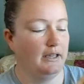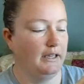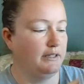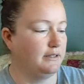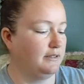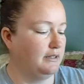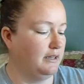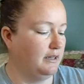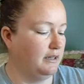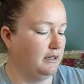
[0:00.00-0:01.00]
It's
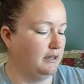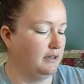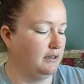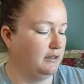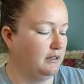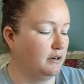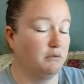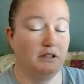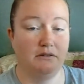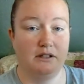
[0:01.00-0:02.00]
a
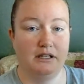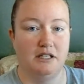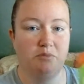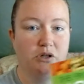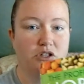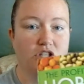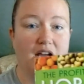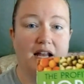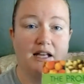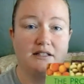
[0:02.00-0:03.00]
really nice book. She
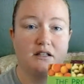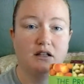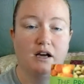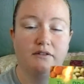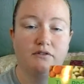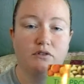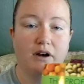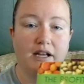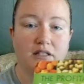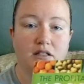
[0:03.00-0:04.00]
highlights a lot of
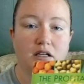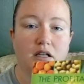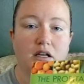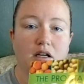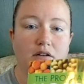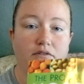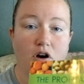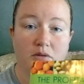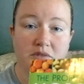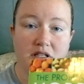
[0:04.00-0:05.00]
great
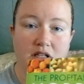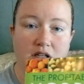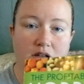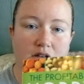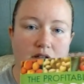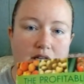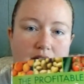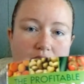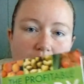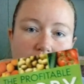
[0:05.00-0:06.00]
farms in here
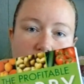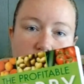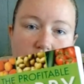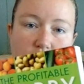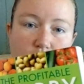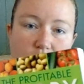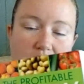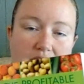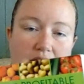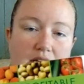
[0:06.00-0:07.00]
and kind of tells their
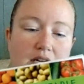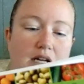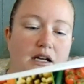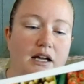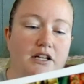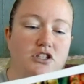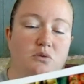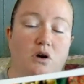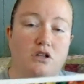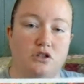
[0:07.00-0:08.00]
story, and she
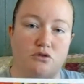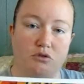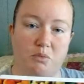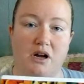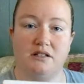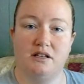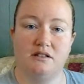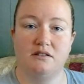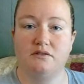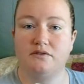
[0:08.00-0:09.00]
walks you through the
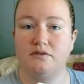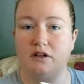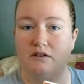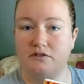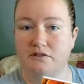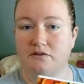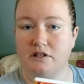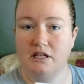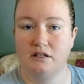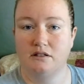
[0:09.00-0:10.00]
process of different
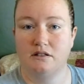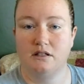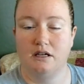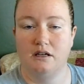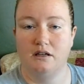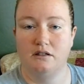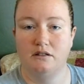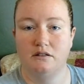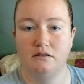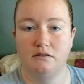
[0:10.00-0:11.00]
things
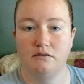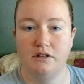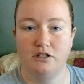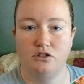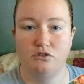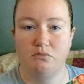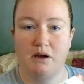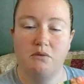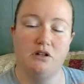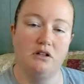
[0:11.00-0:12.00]
that you
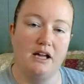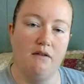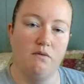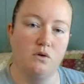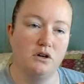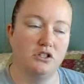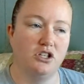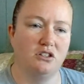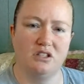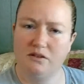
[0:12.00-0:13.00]
might want to look out for, and she
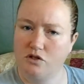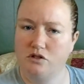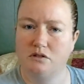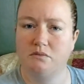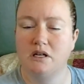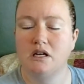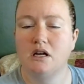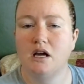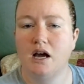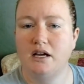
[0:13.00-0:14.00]
also gives you some
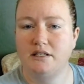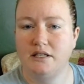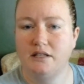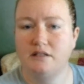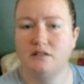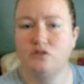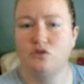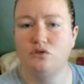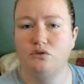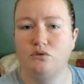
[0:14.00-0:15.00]
ideas as
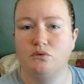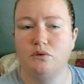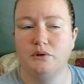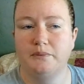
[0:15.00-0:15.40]
to